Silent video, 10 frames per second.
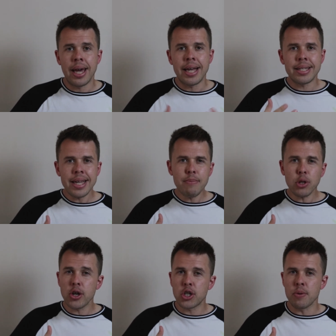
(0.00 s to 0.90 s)
It seems
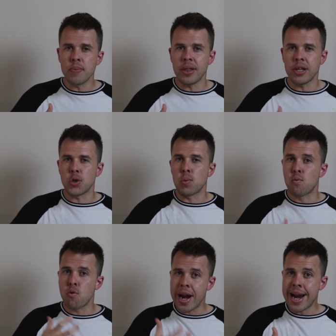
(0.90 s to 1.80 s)
like something that's
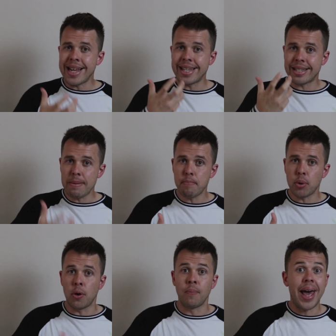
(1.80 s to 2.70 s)
really
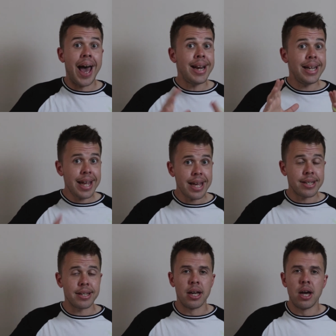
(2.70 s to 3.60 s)
simple, and it
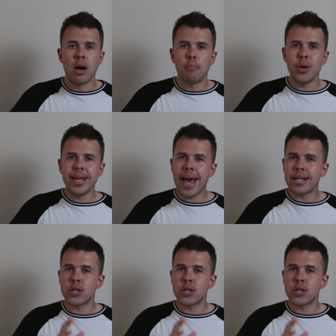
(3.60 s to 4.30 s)
is, but yet